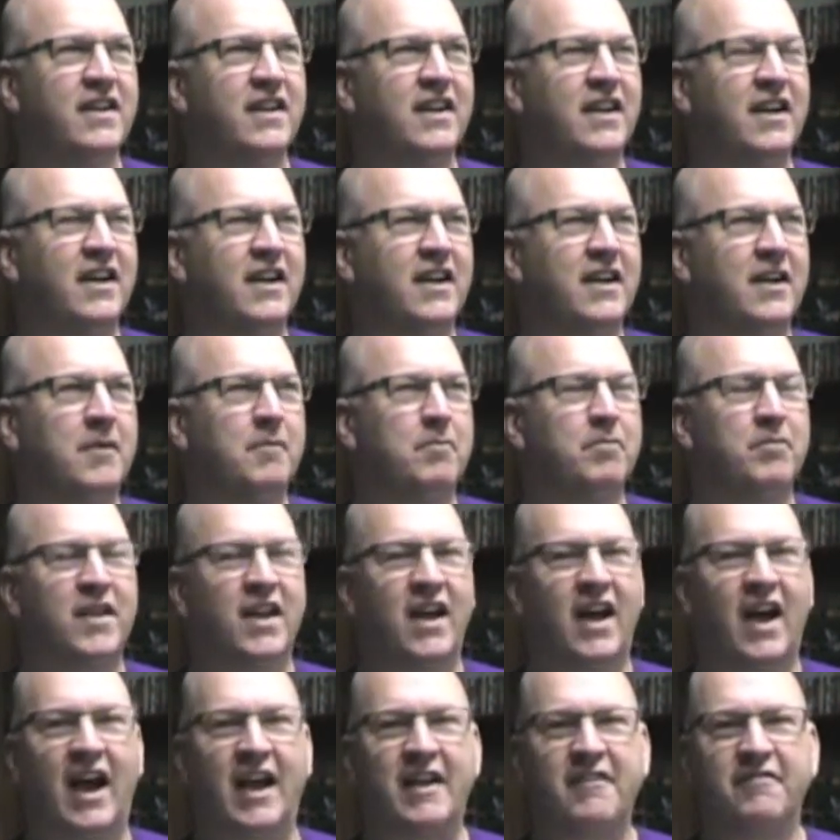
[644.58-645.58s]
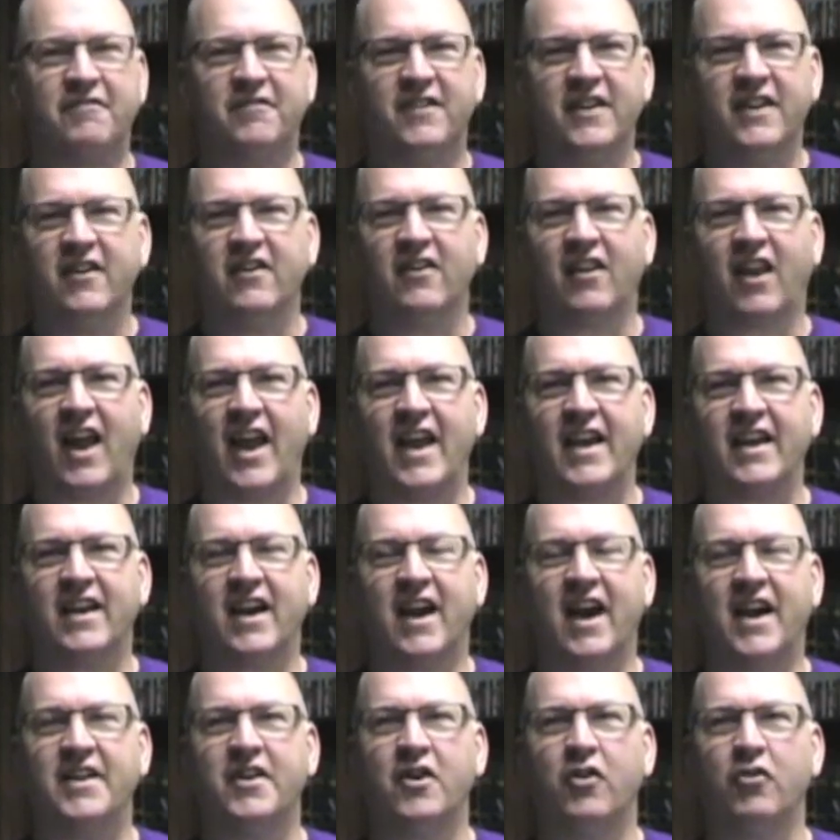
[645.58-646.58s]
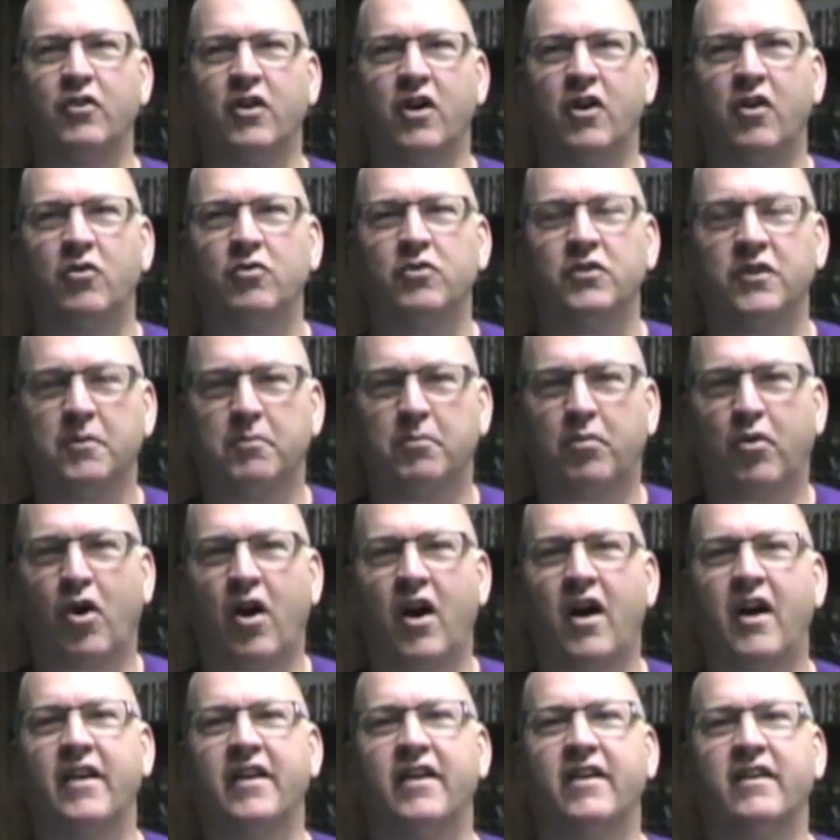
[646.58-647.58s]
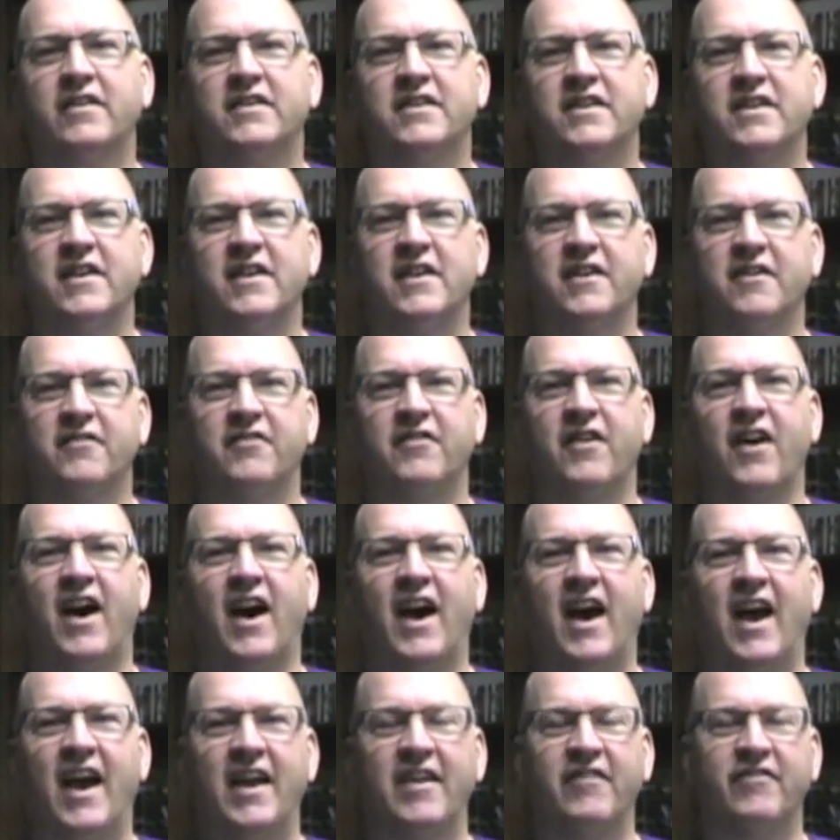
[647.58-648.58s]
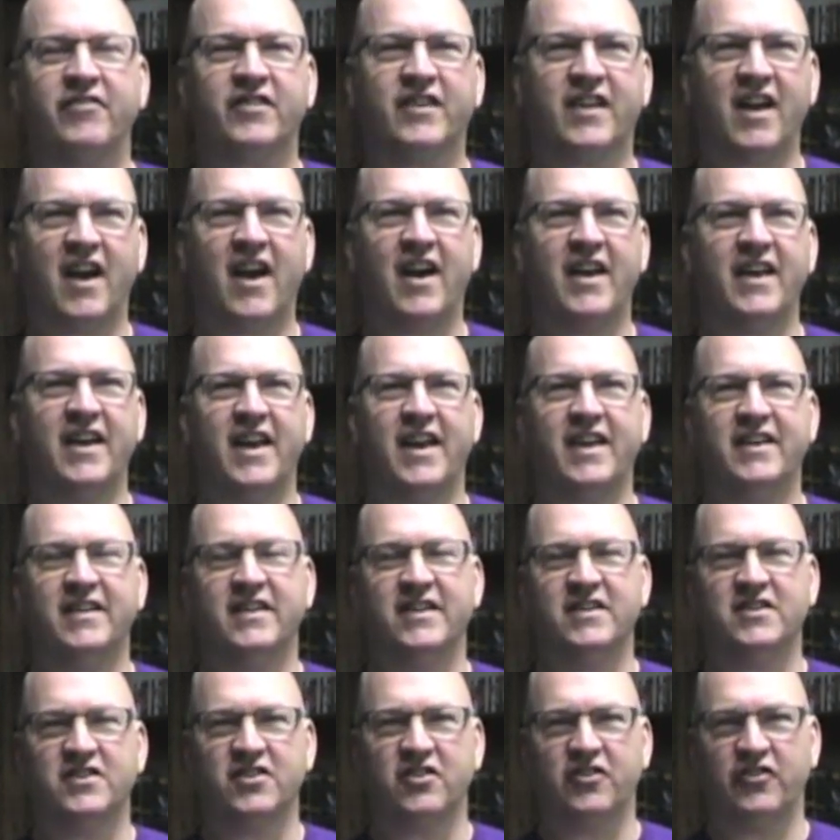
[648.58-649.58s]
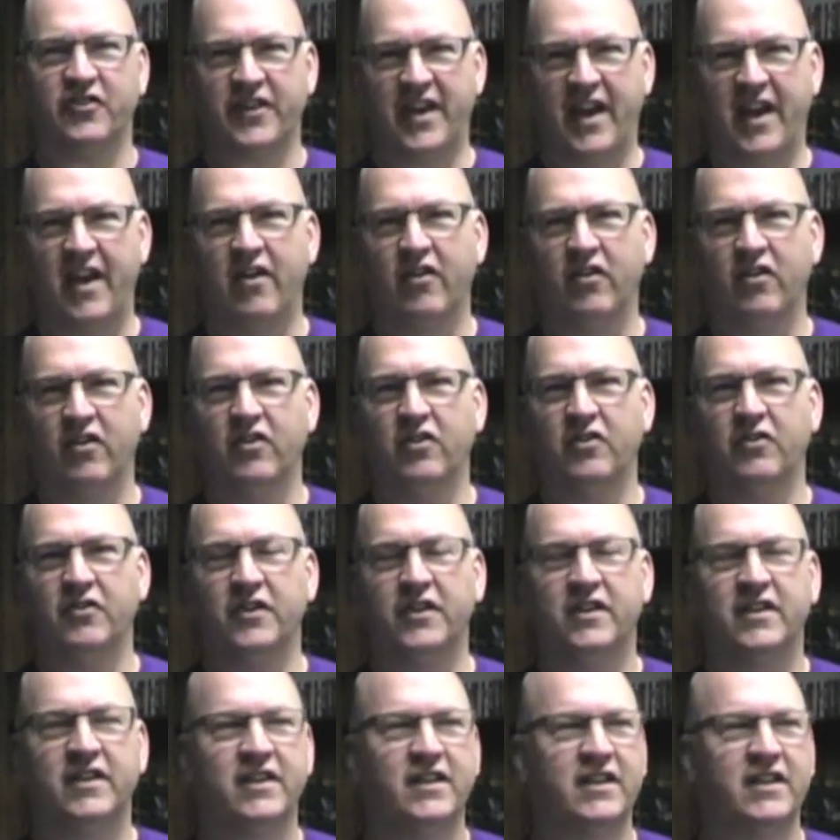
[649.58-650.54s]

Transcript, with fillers: um, I feel like I don't own the product if I've got a digital download.